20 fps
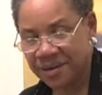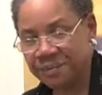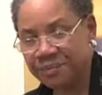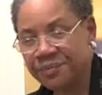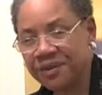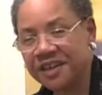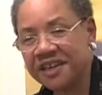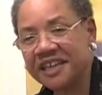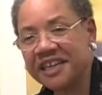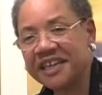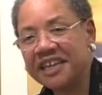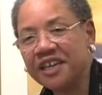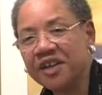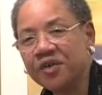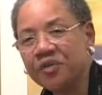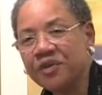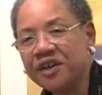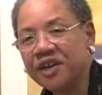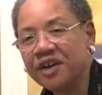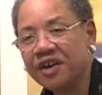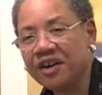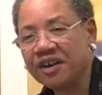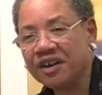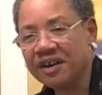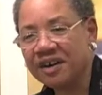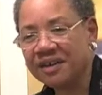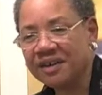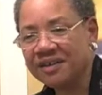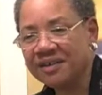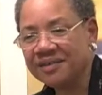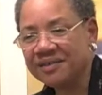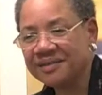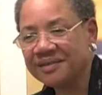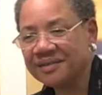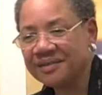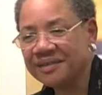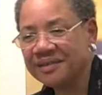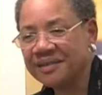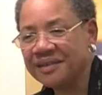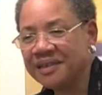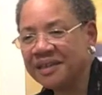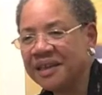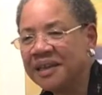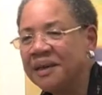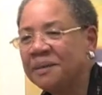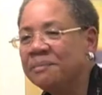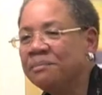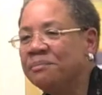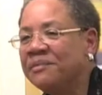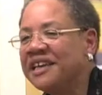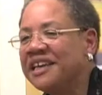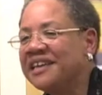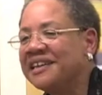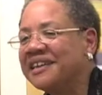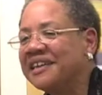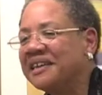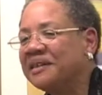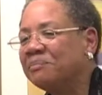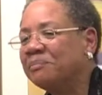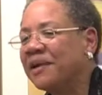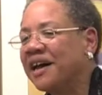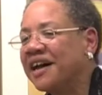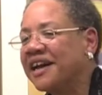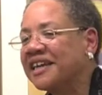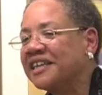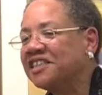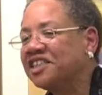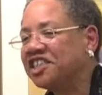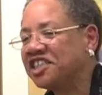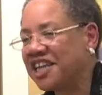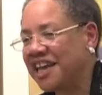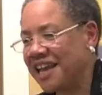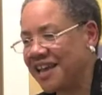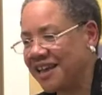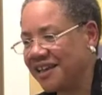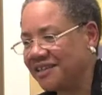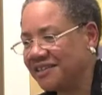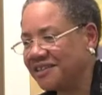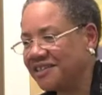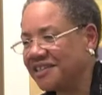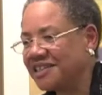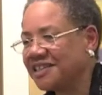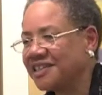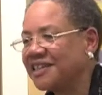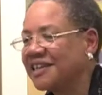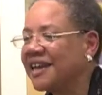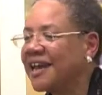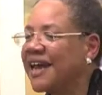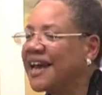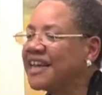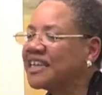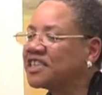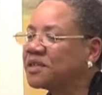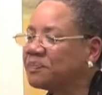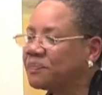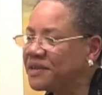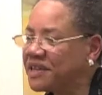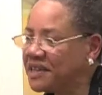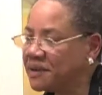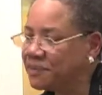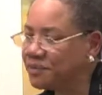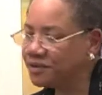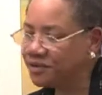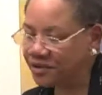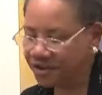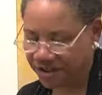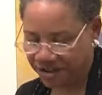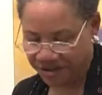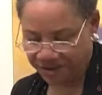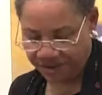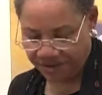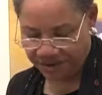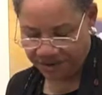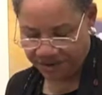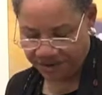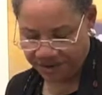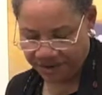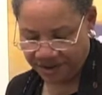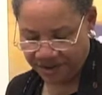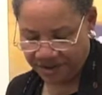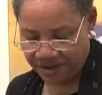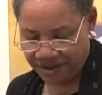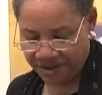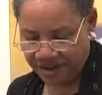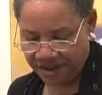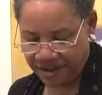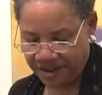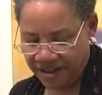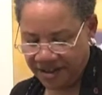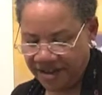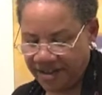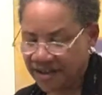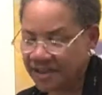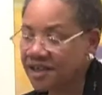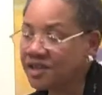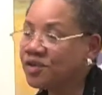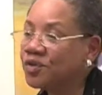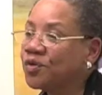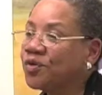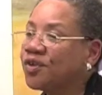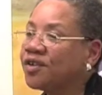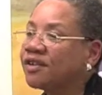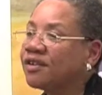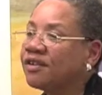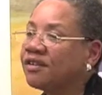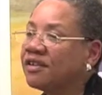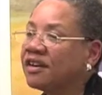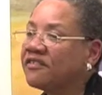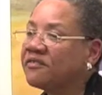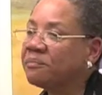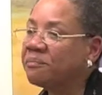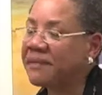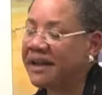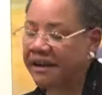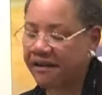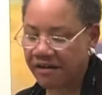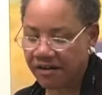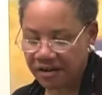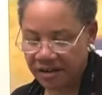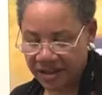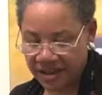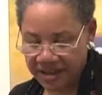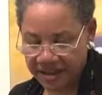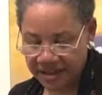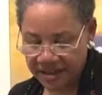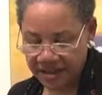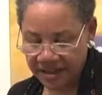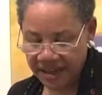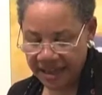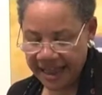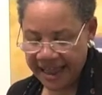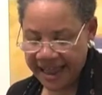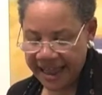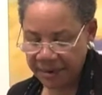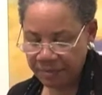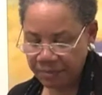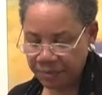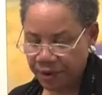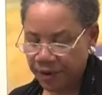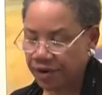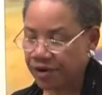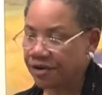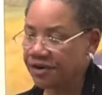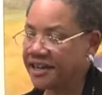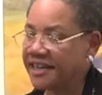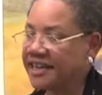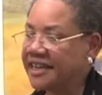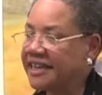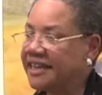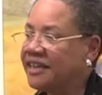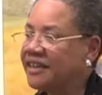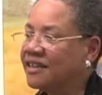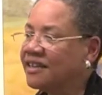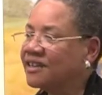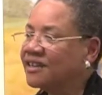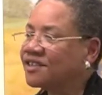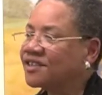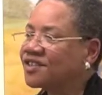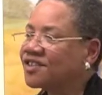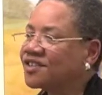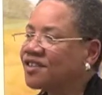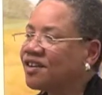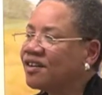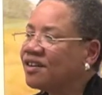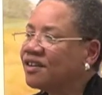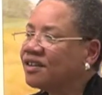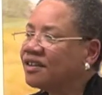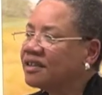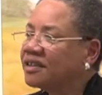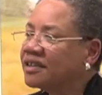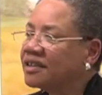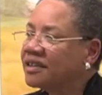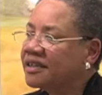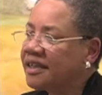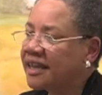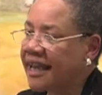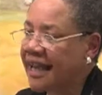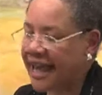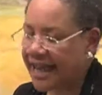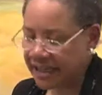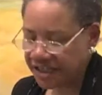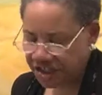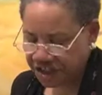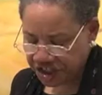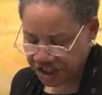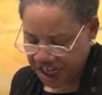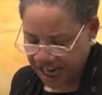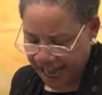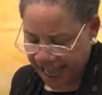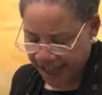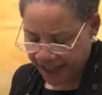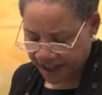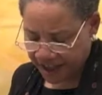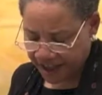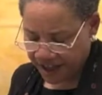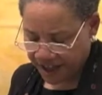but here we are, meeting by chance as people do. The daughter of Marilyn and Birdie, Saul and Jack,